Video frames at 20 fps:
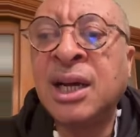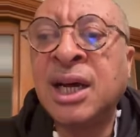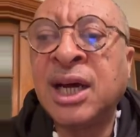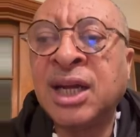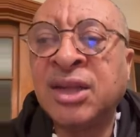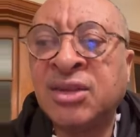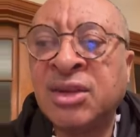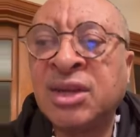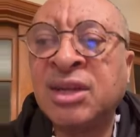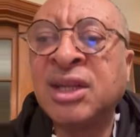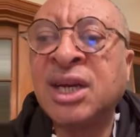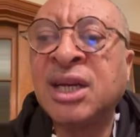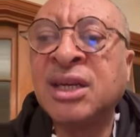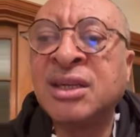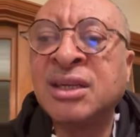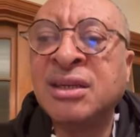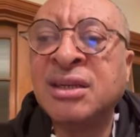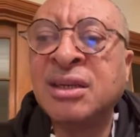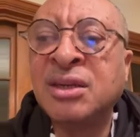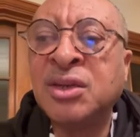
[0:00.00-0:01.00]
I think
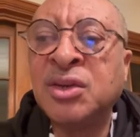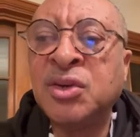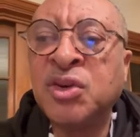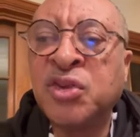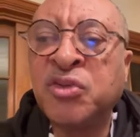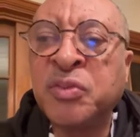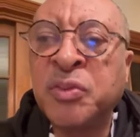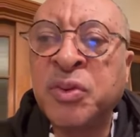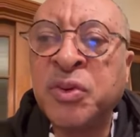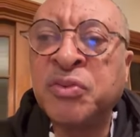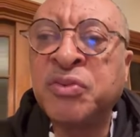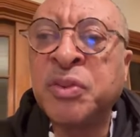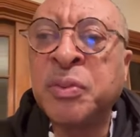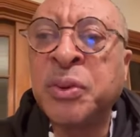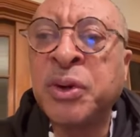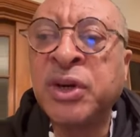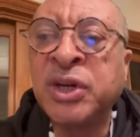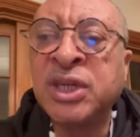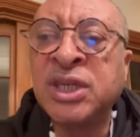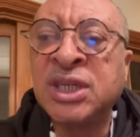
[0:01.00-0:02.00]
that you have proved the
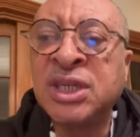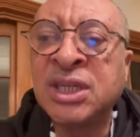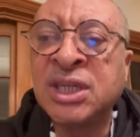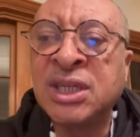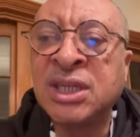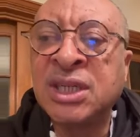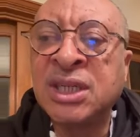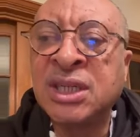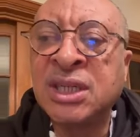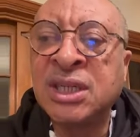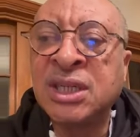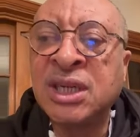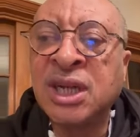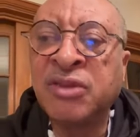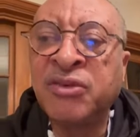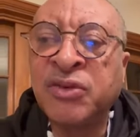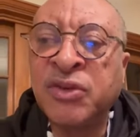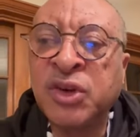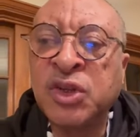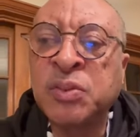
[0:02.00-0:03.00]
point
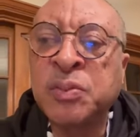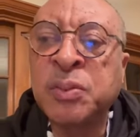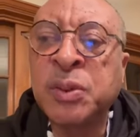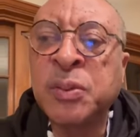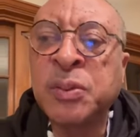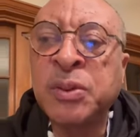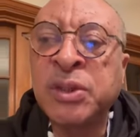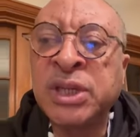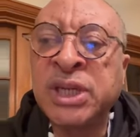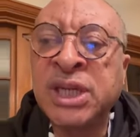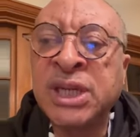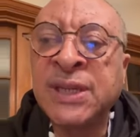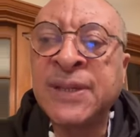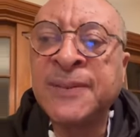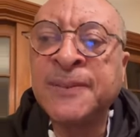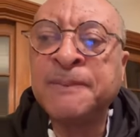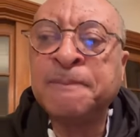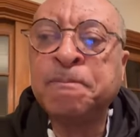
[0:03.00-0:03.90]
that Vox Populi,